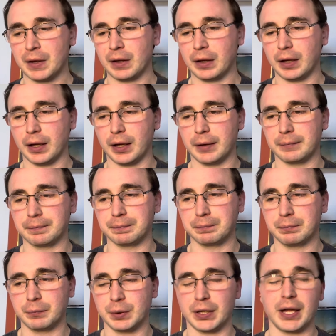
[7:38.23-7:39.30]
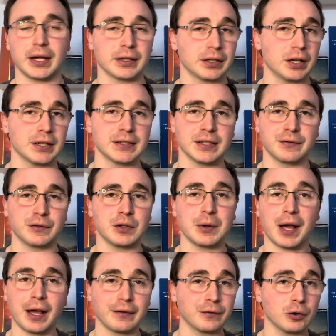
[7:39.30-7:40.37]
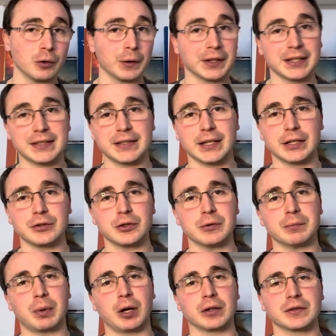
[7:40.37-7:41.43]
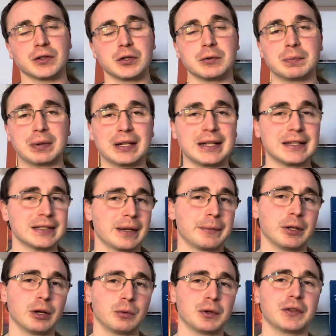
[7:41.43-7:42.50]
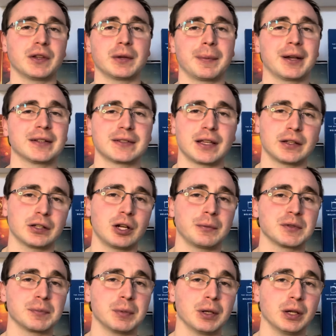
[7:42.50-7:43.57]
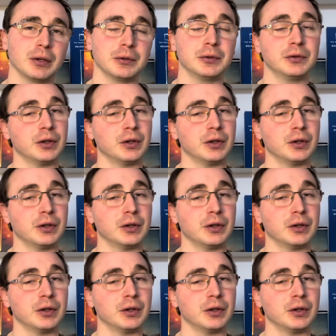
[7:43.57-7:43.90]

Um, but yeah, guys, if you have already seen Dune Part two, please let me know what you think about it down in the comments below.